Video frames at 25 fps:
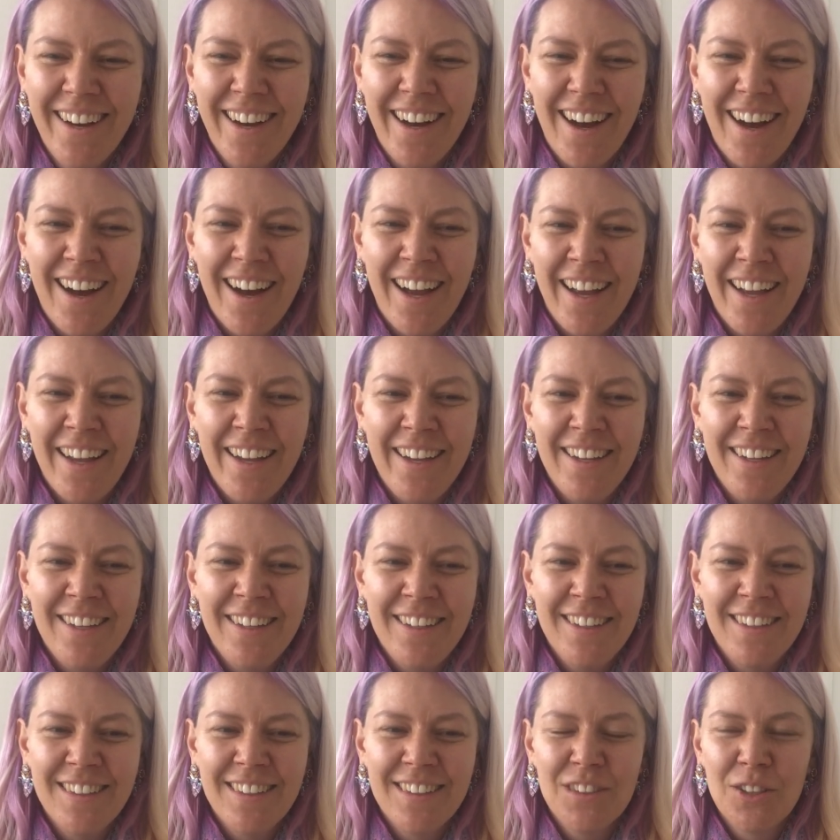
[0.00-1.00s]

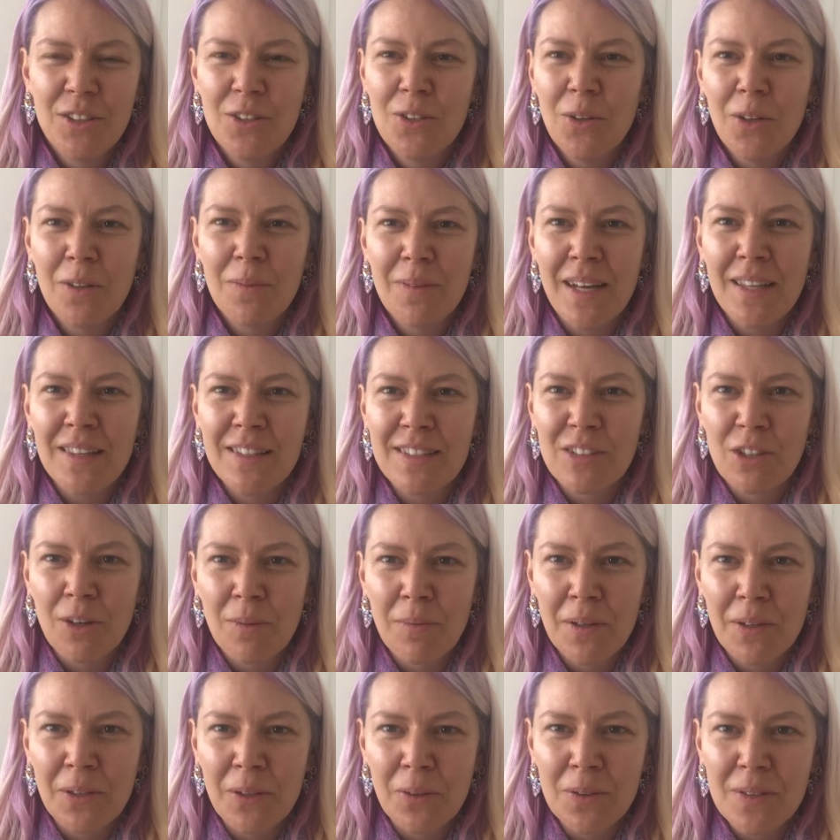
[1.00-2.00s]
I could talk about this
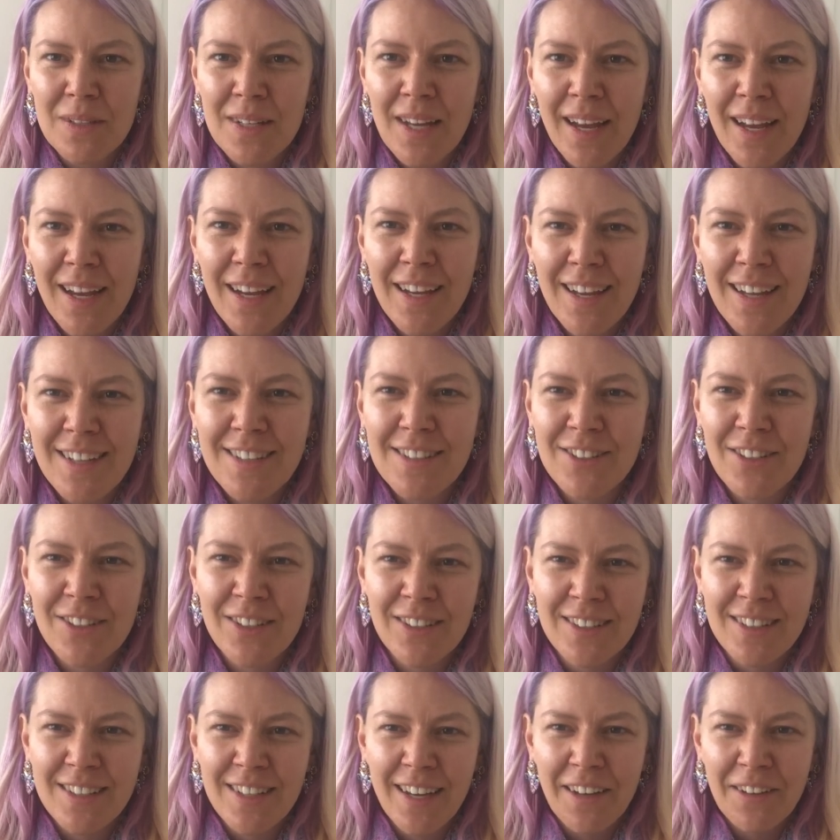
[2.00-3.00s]
topic all day. As you
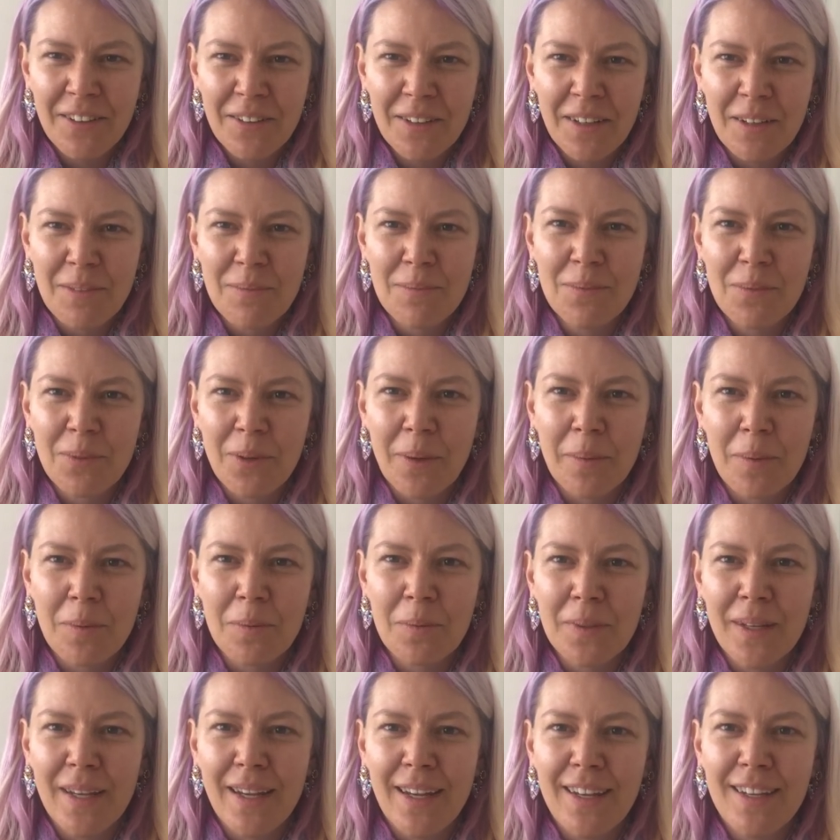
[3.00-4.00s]
can tell, I'm
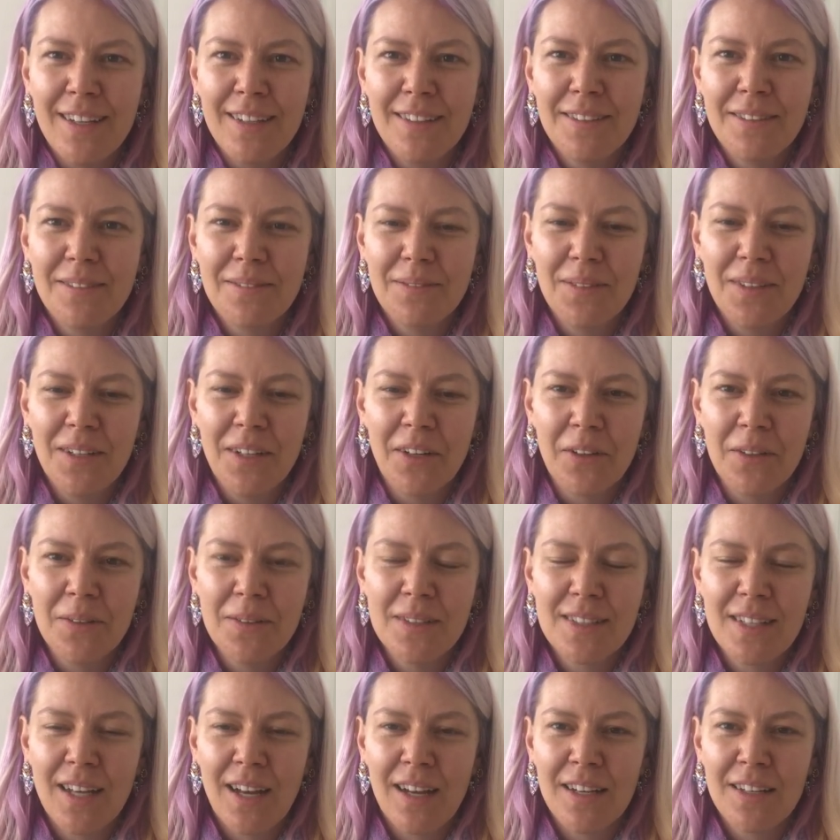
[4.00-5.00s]
probably,
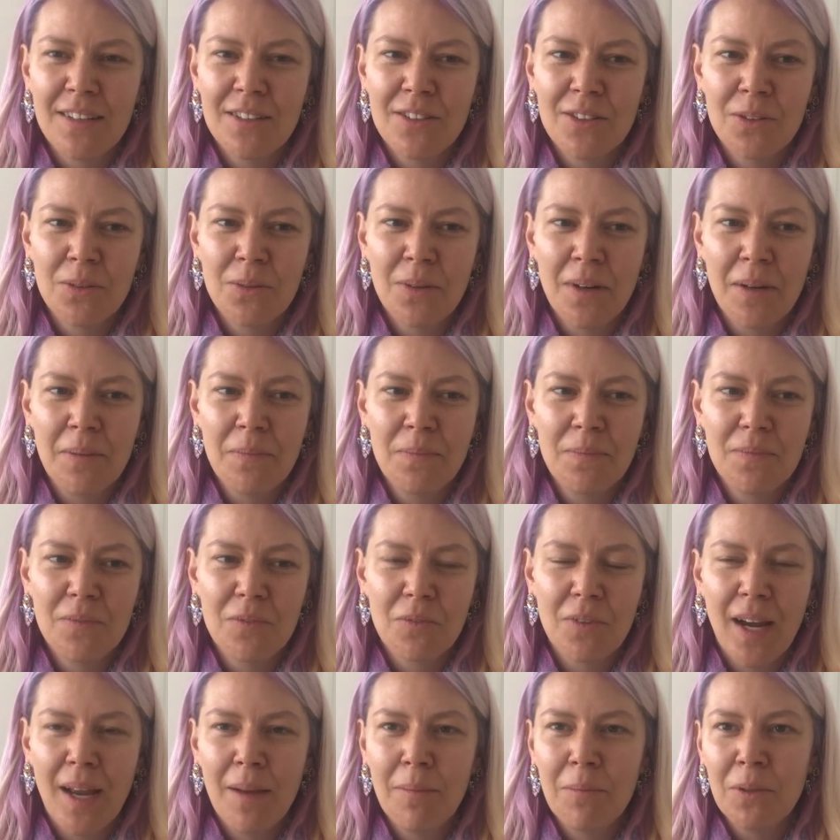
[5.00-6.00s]
starting to
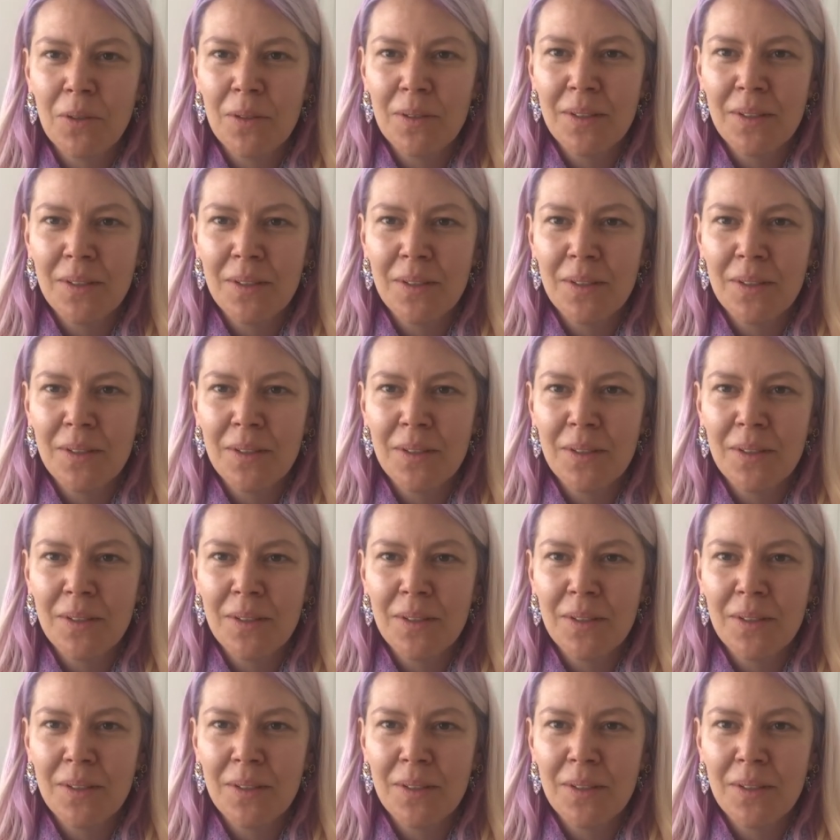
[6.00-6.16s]
ramble a